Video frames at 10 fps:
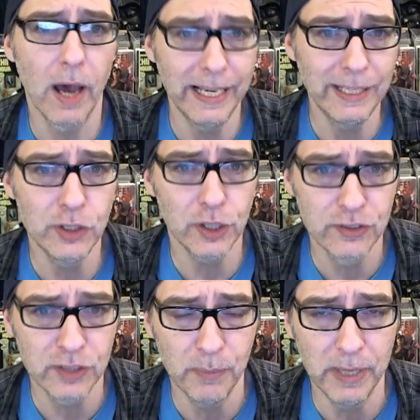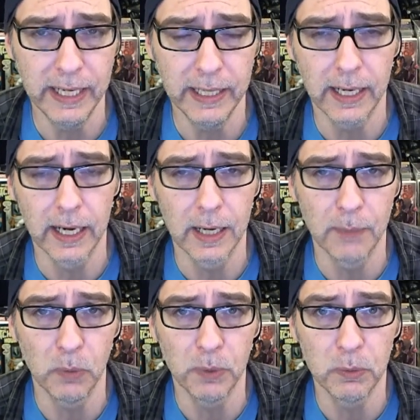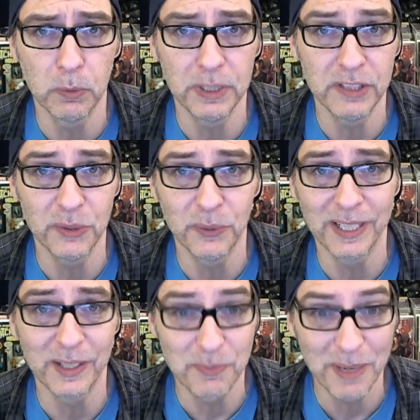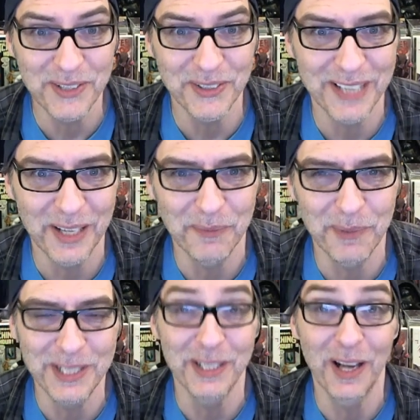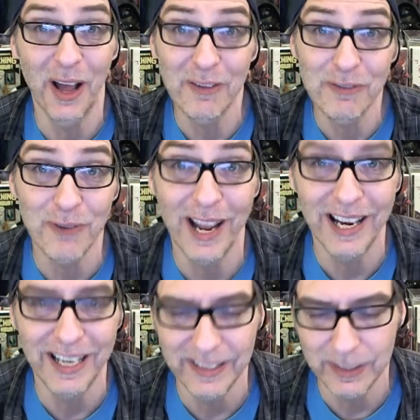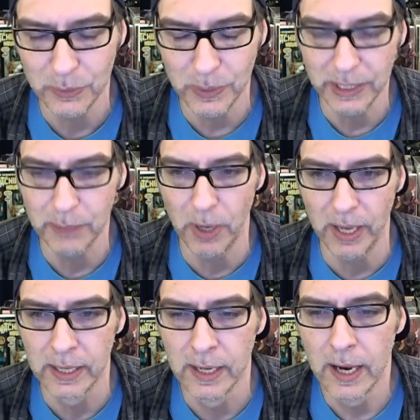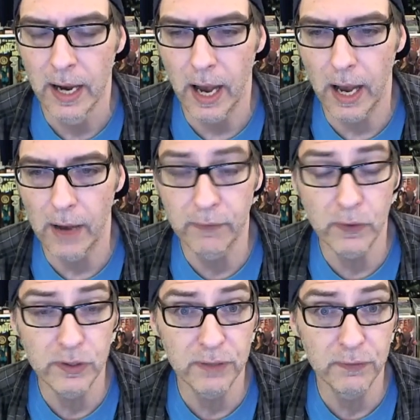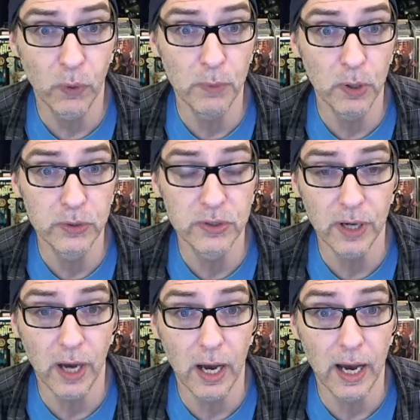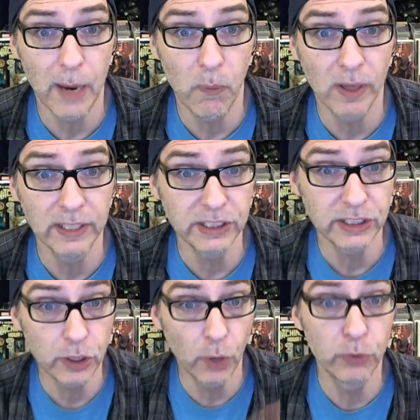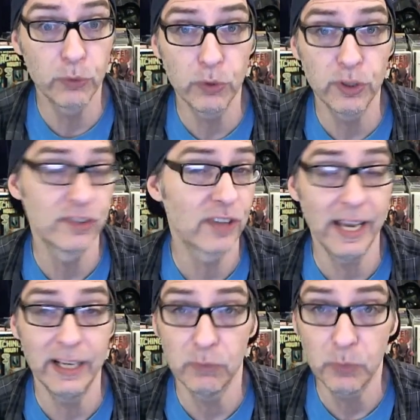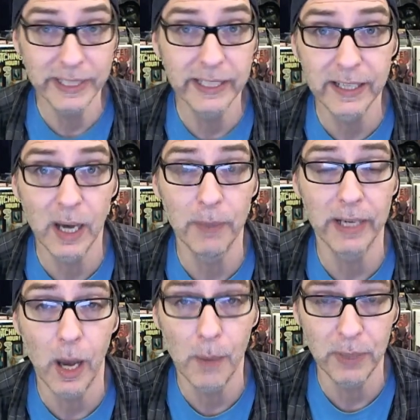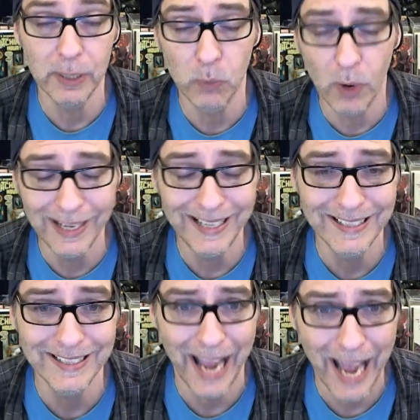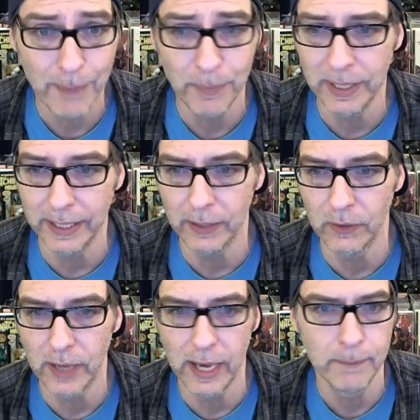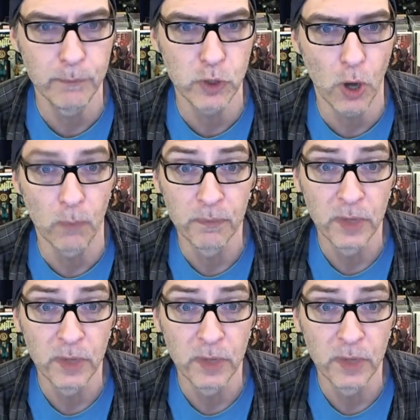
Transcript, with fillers: in just a minute, but we will be doing a special celebration on Friday this week. But first and foremost, I want to just go through this kind of week coming up and what is happening. Okay, so